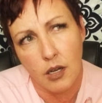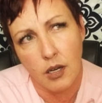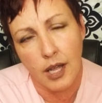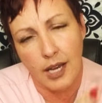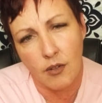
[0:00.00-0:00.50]

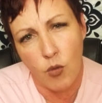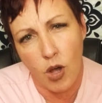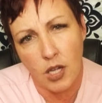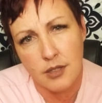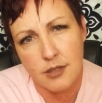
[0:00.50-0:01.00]
Knight of
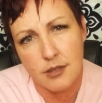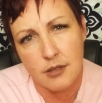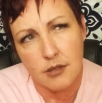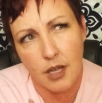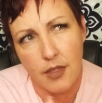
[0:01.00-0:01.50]
Wands,
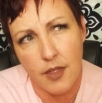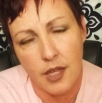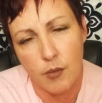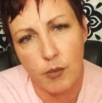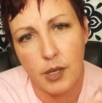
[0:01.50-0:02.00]
I
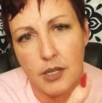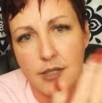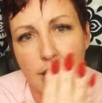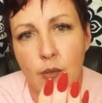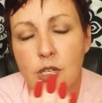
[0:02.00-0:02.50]
think, because
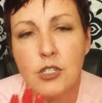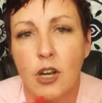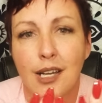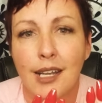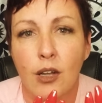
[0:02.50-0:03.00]
the images
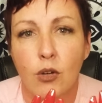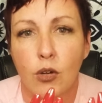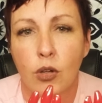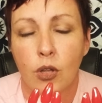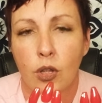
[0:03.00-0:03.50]
are
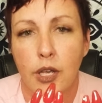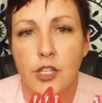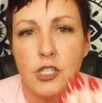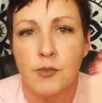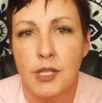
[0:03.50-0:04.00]
identical. It
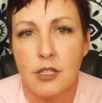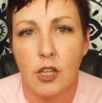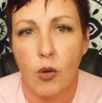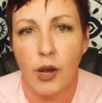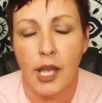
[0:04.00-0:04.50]
just means
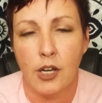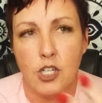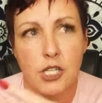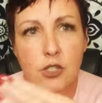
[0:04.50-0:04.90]
lower energy.